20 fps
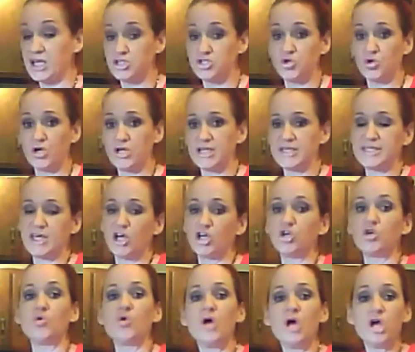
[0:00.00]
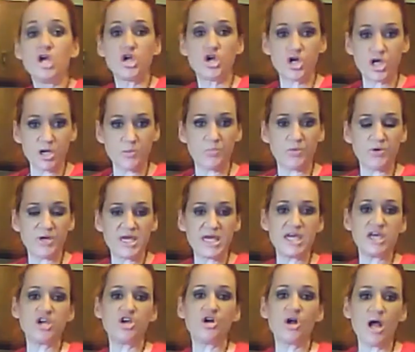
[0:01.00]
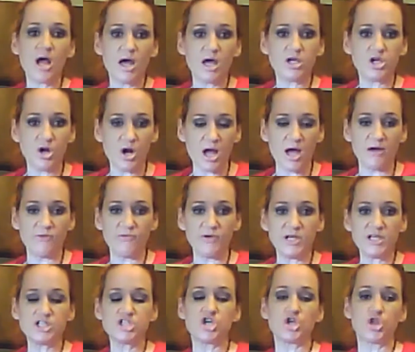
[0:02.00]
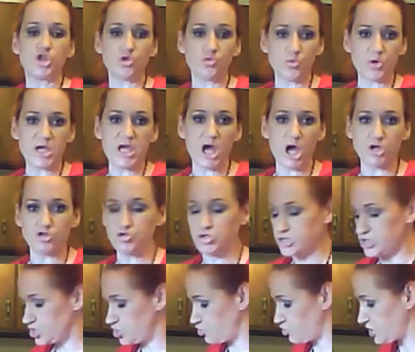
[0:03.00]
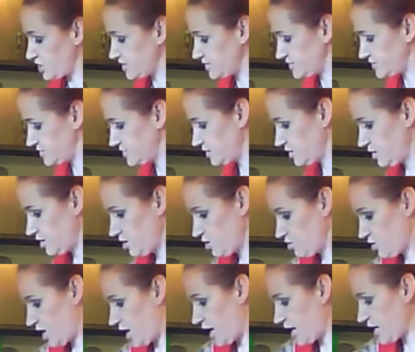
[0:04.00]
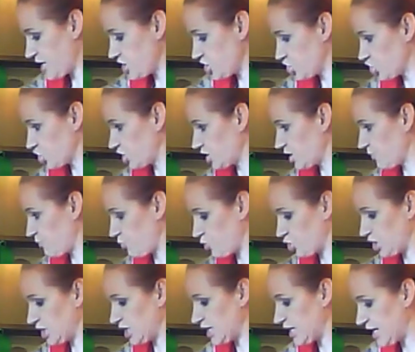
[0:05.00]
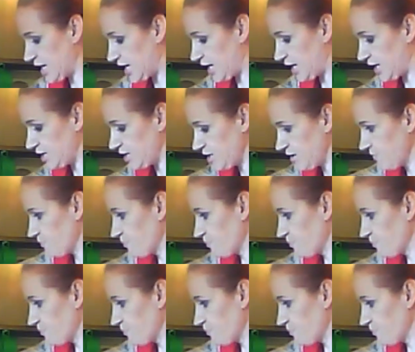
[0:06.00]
sorry to tell you, you're gonna preheat your oven to 300 degrees. Okay, you're gonna put it in